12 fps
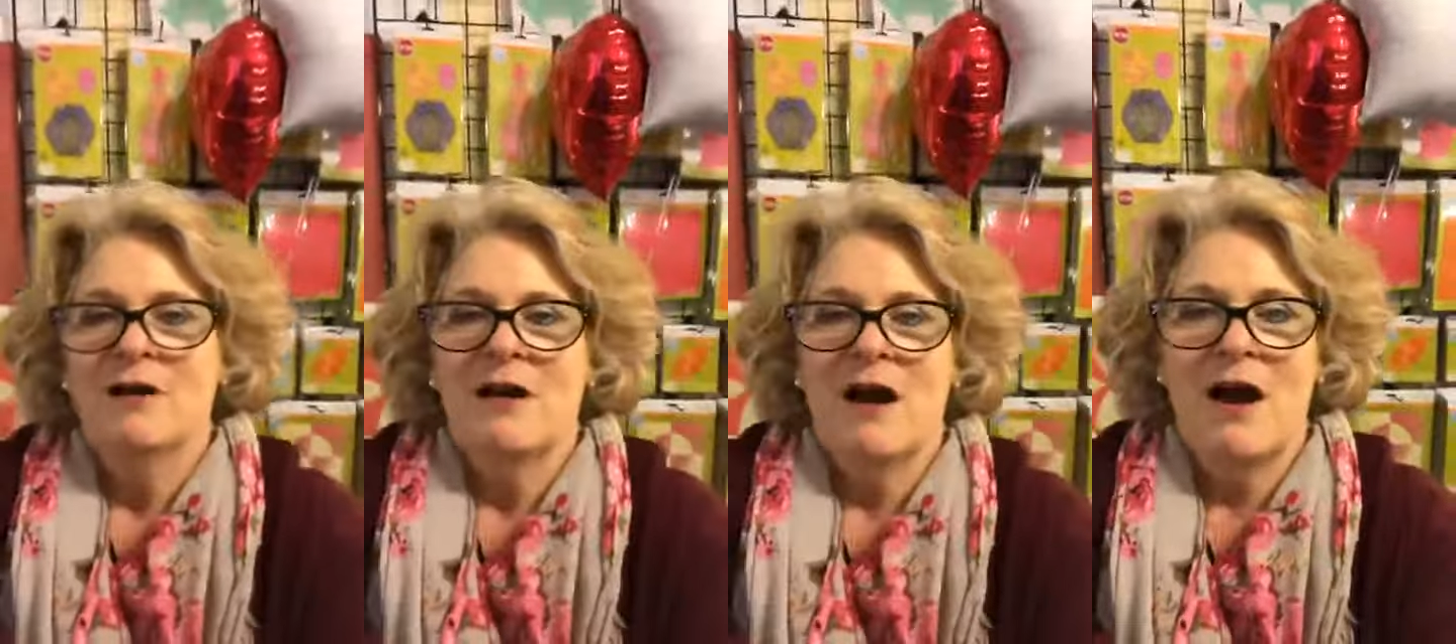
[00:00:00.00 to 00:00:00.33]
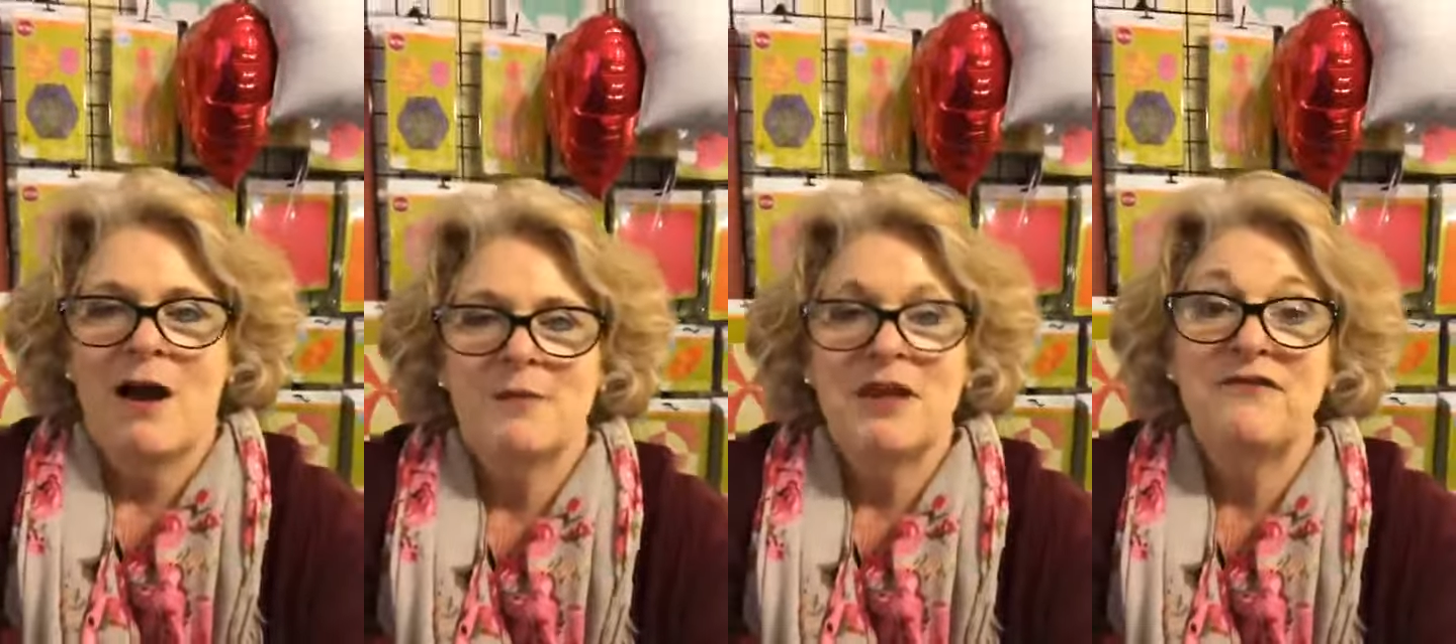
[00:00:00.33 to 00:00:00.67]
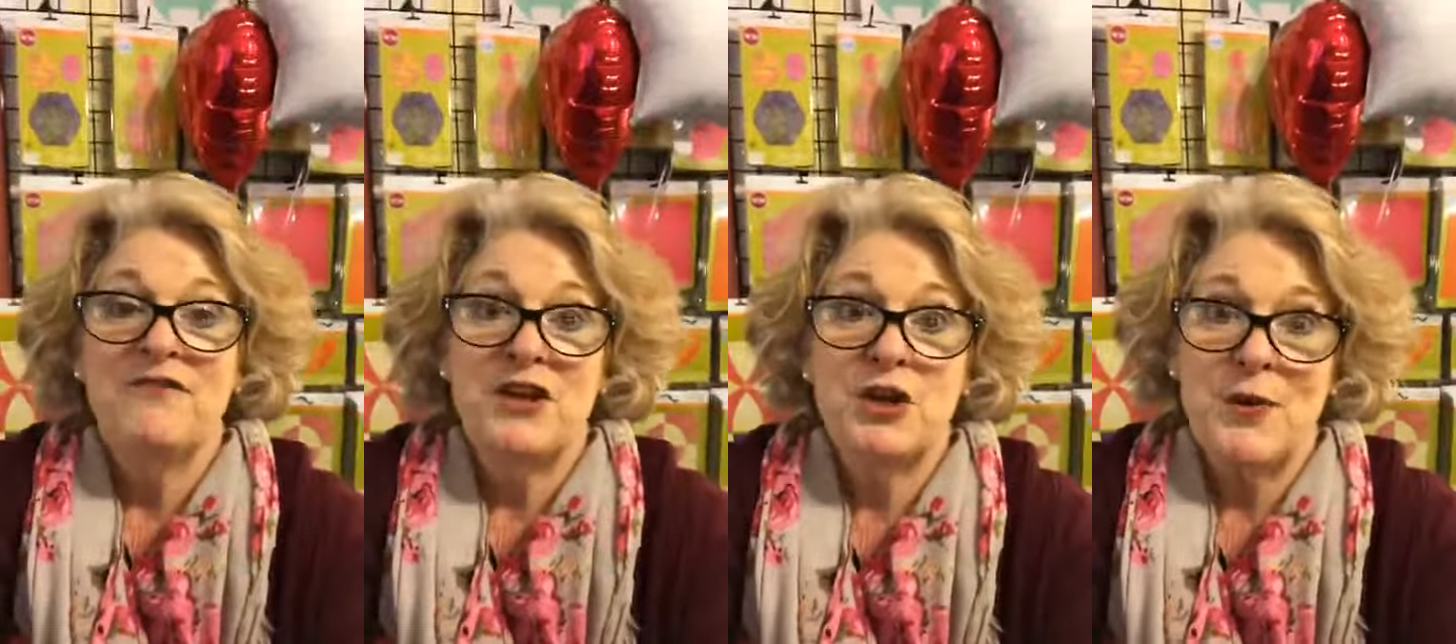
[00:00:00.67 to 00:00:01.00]
um,
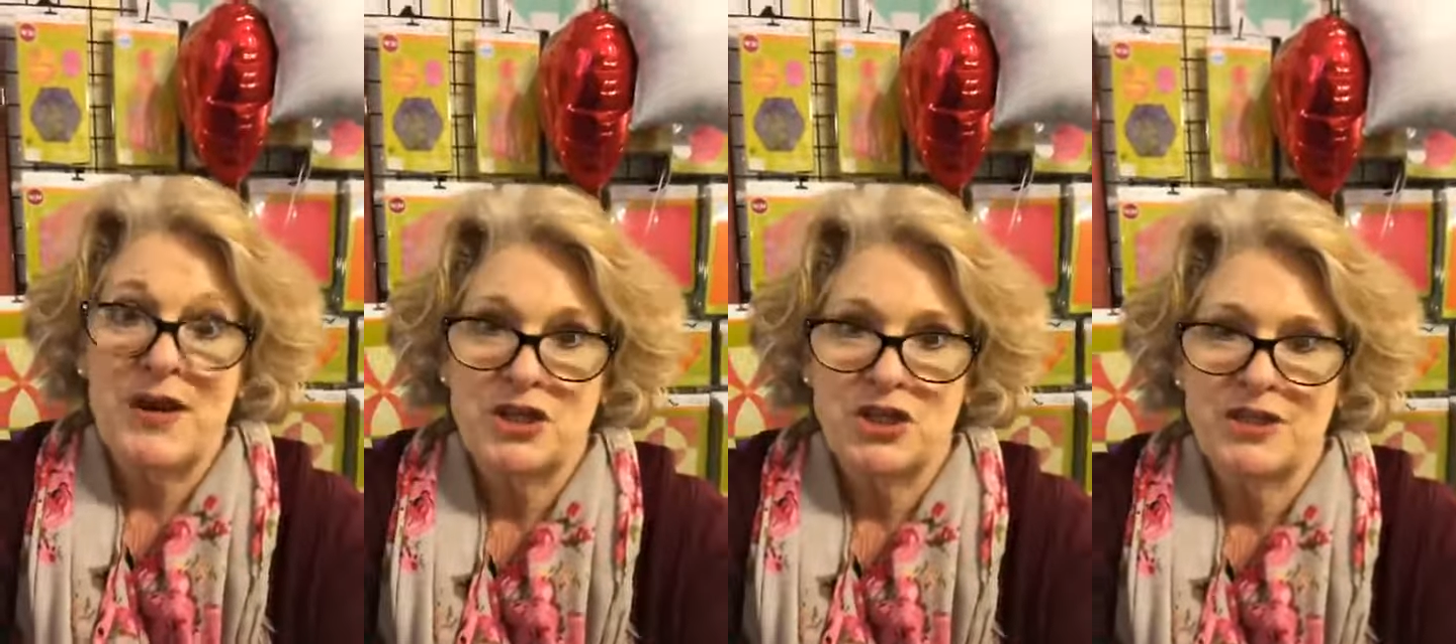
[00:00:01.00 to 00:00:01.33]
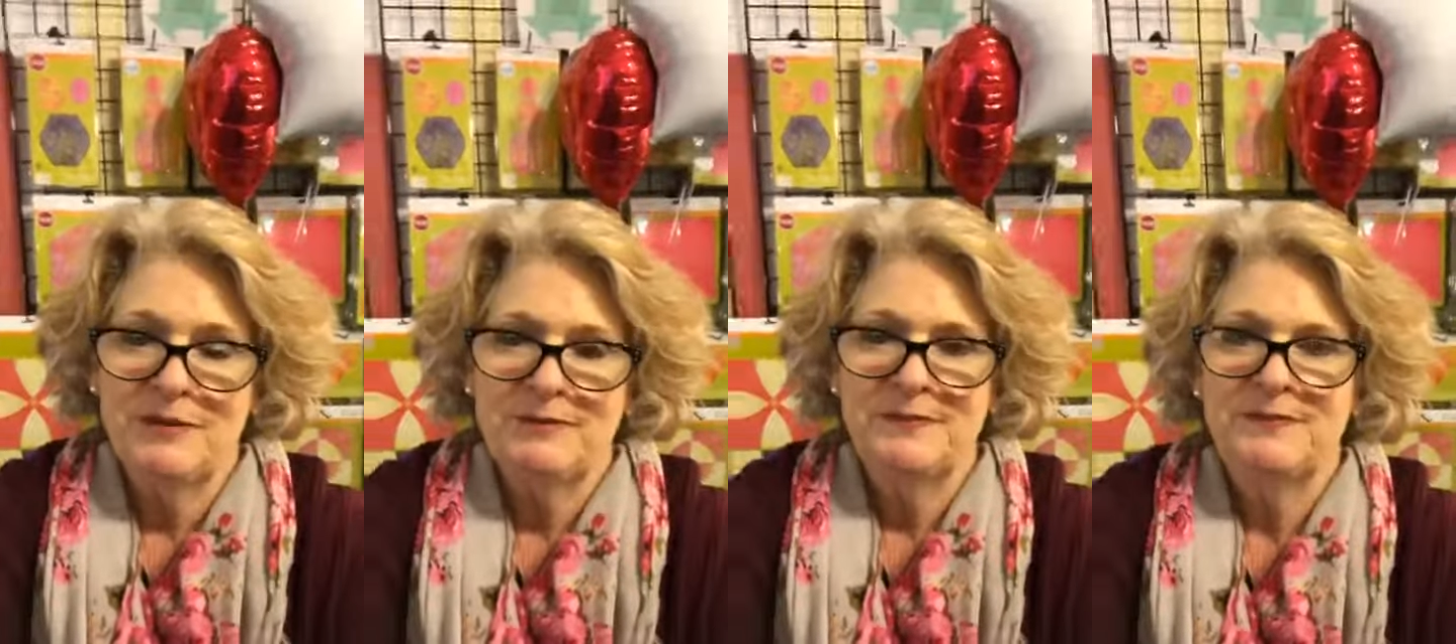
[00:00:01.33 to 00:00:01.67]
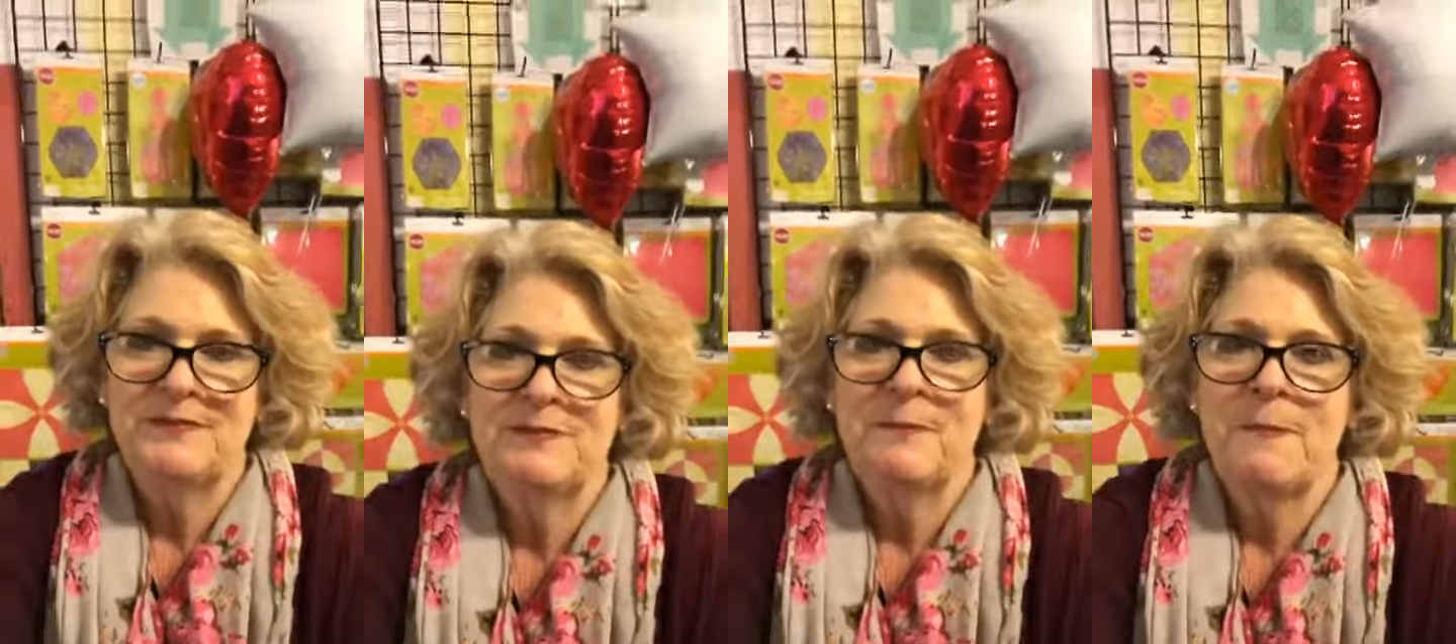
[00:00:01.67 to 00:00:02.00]
configuration
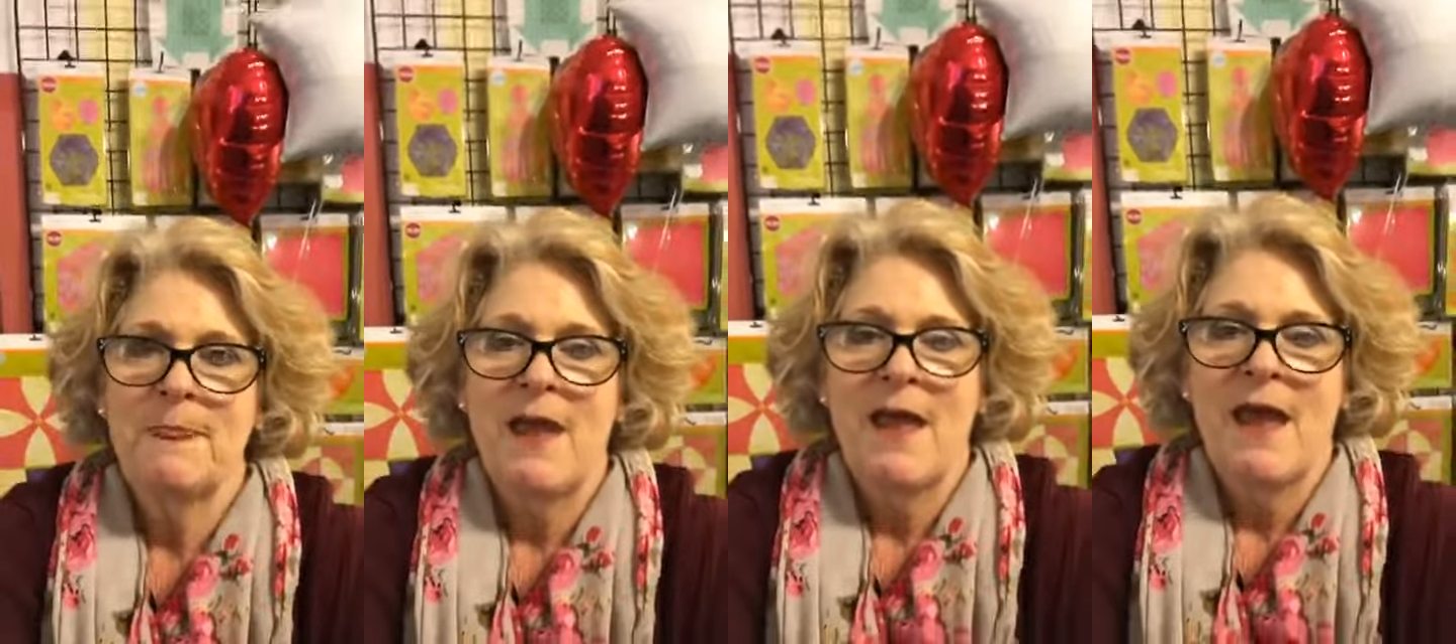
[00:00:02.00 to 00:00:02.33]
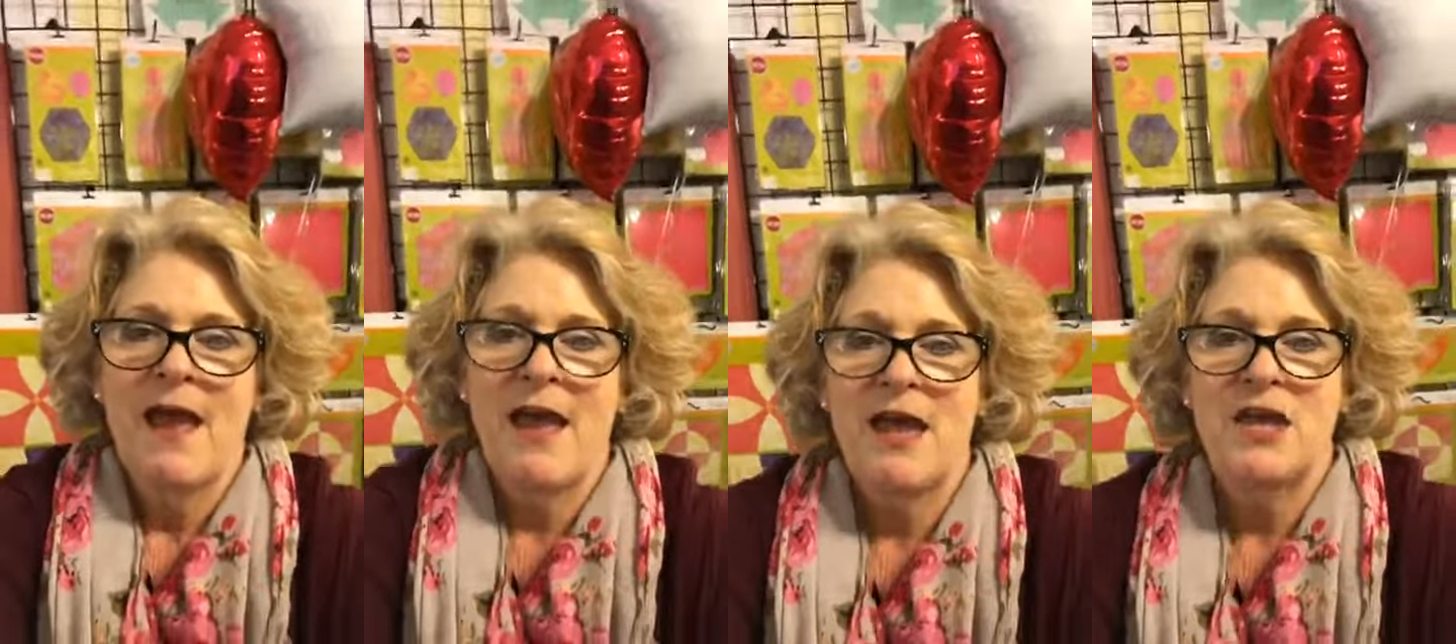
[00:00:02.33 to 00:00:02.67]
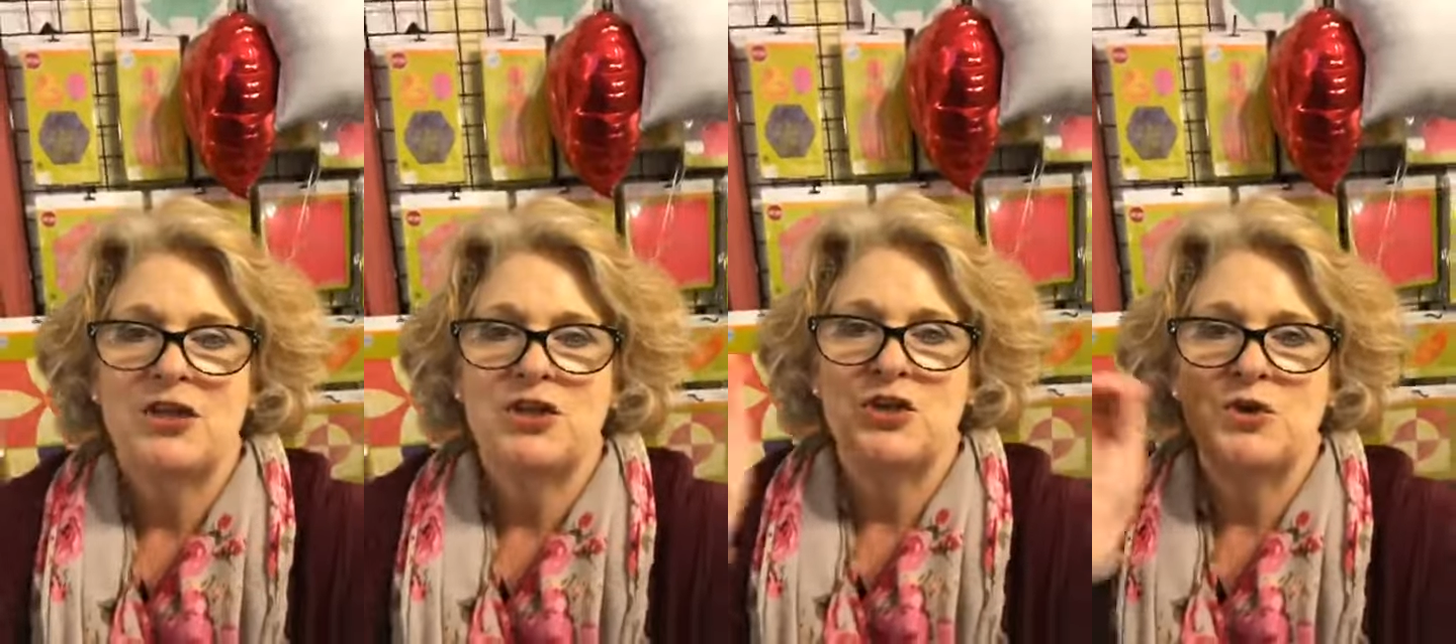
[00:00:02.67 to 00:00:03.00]

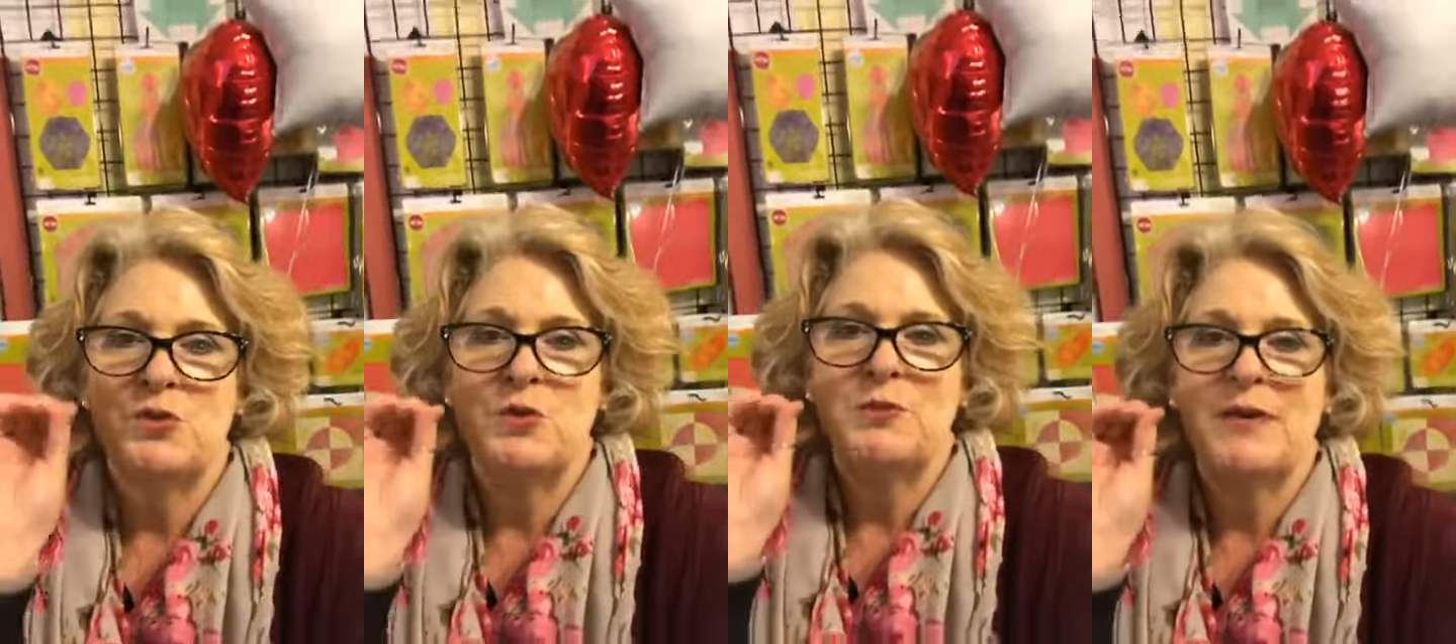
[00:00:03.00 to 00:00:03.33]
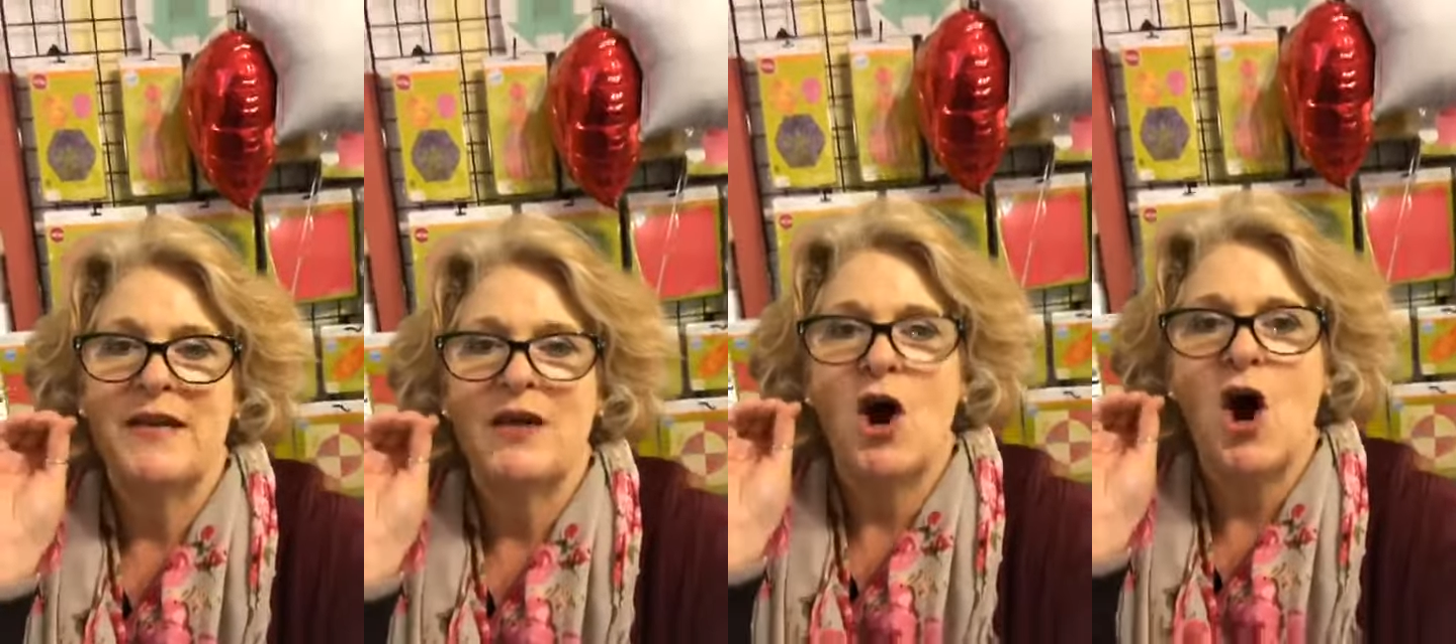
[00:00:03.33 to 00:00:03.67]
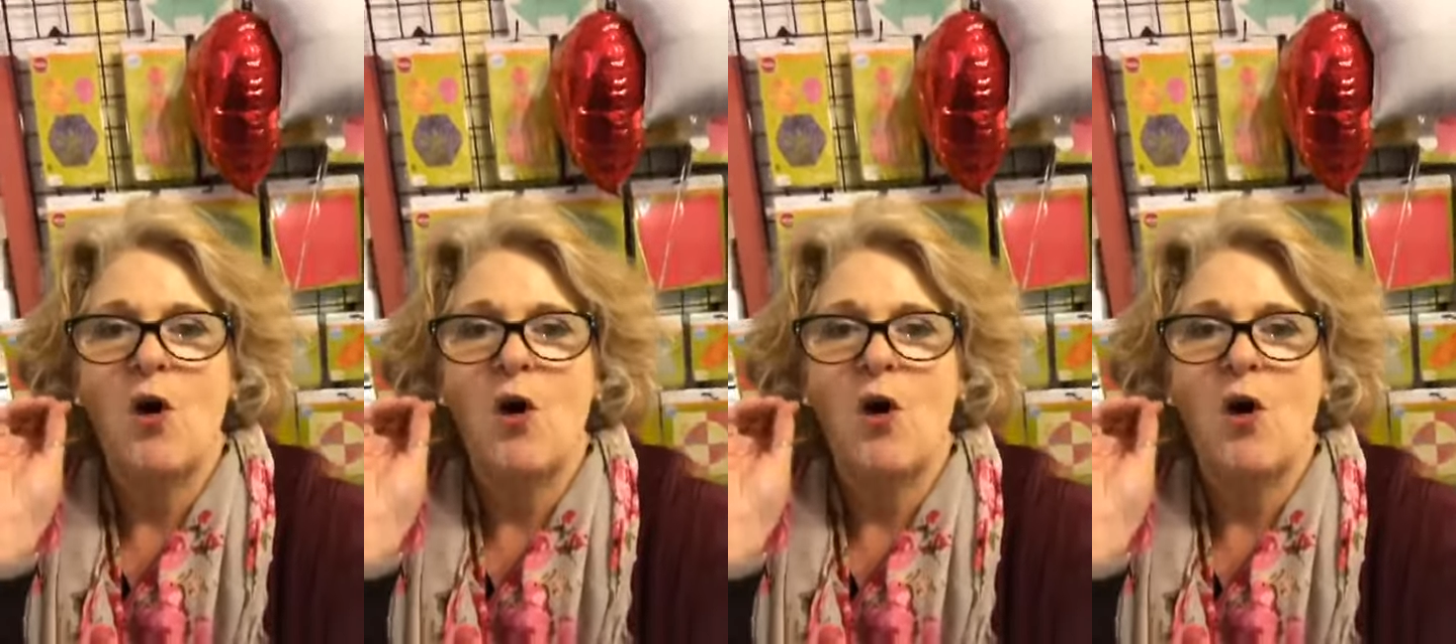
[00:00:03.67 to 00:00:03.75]
and you will be